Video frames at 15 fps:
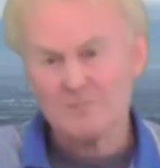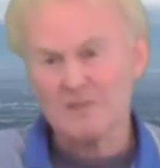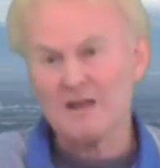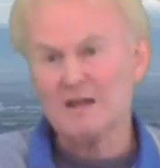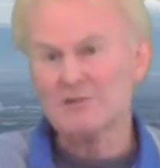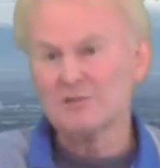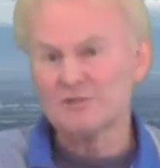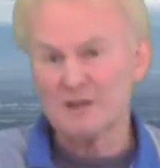
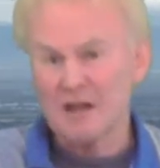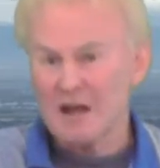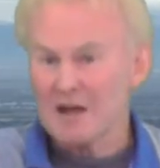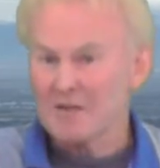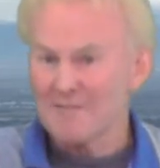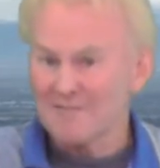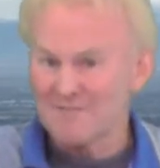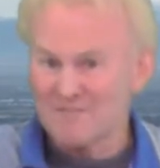And
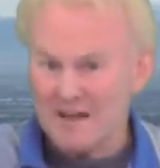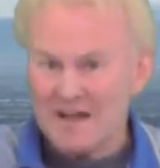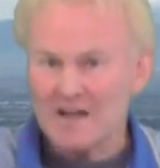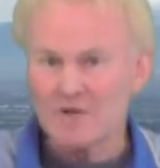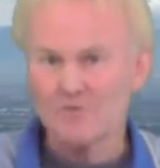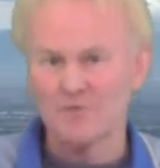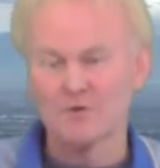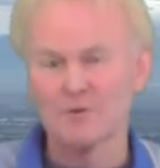Seattle,
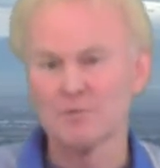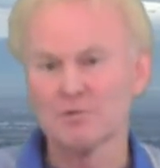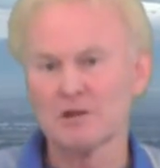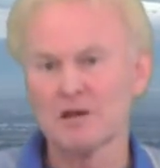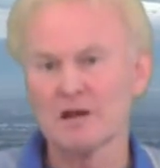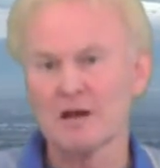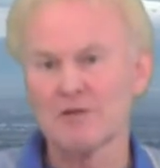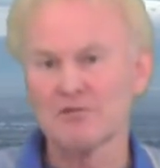fighting for a
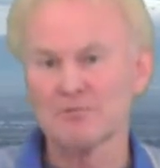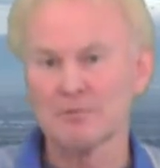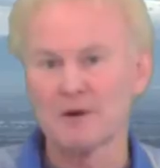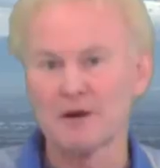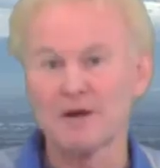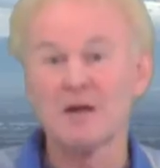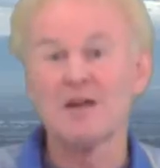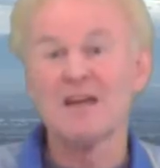playoff
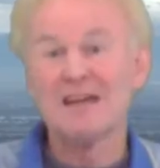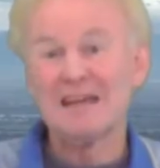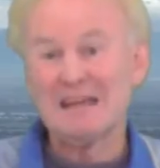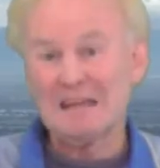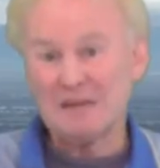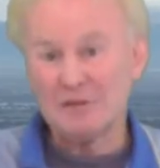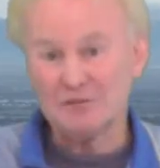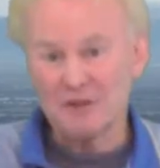spot,
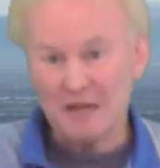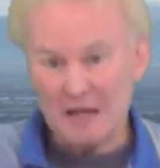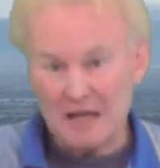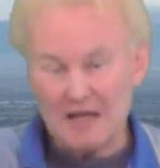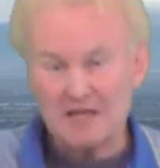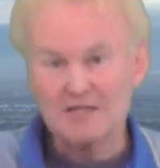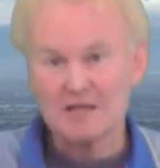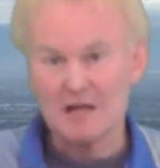is
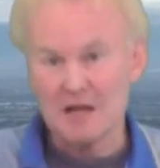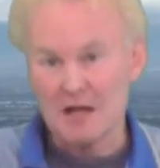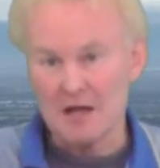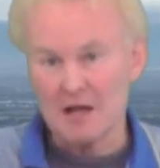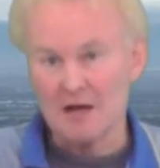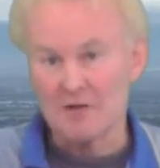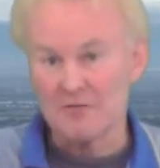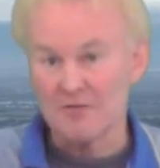8-5.
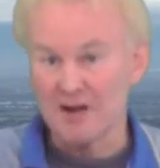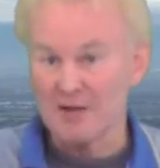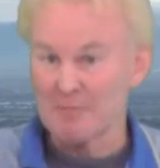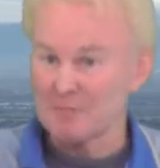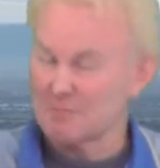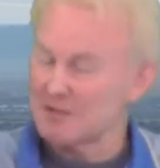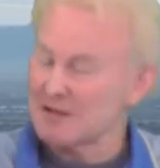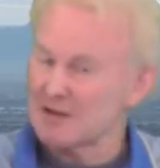
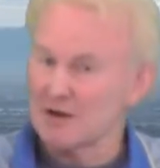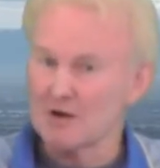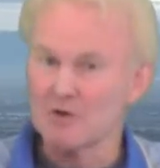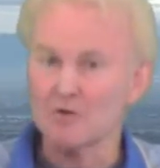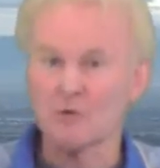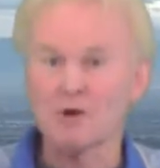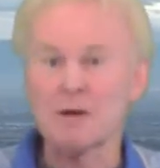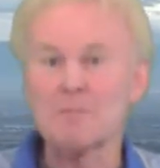But Pete
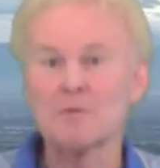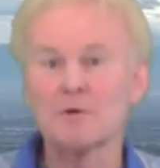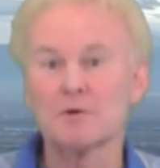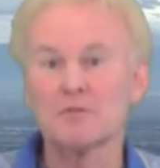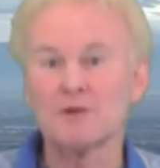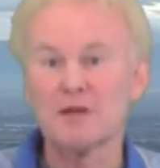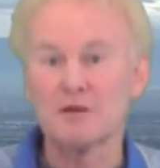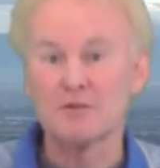Carroll, great
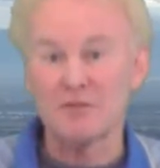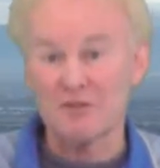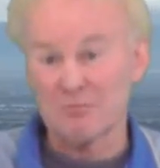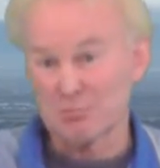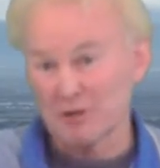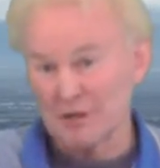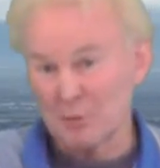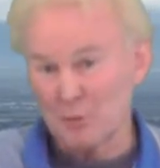motivator. They've
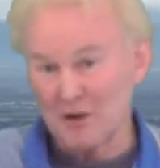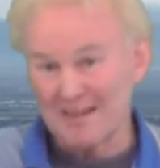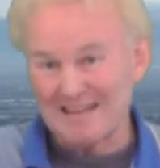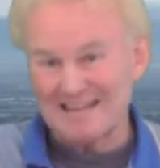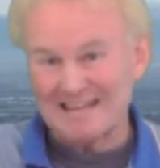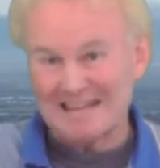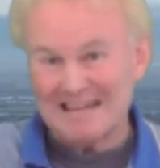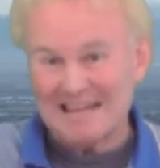played
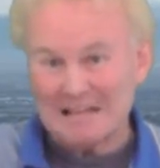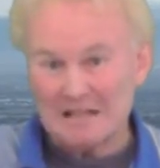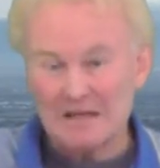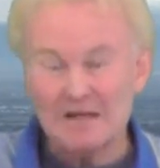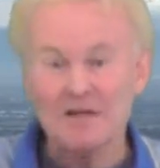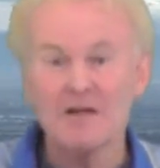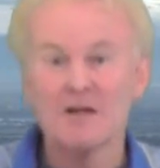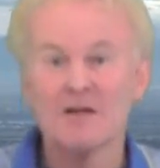well
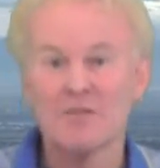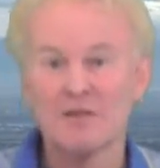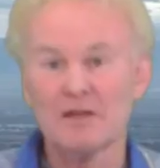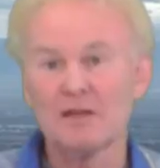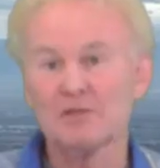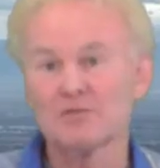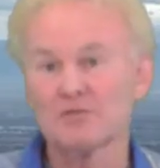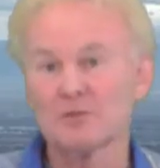lately. They
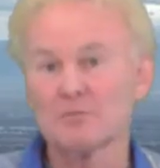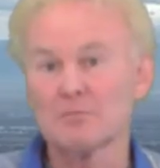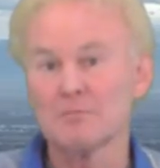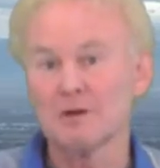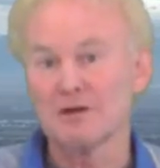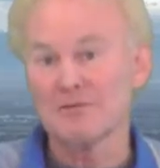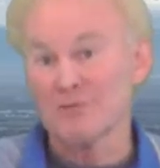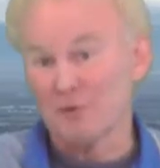get
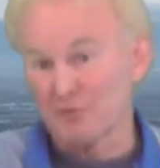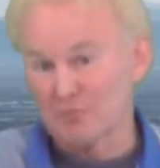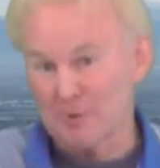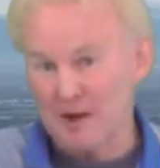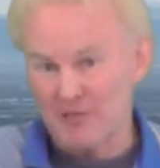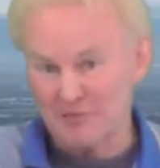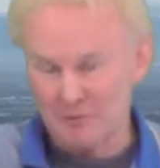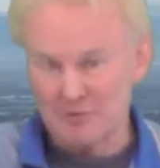some folks
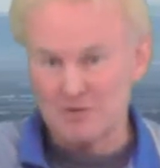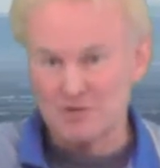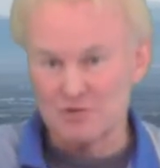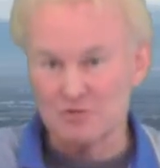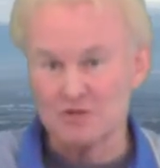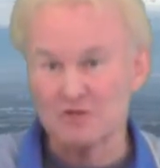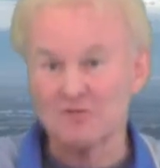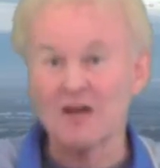back from
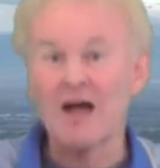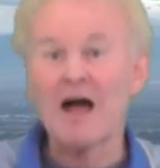injuries.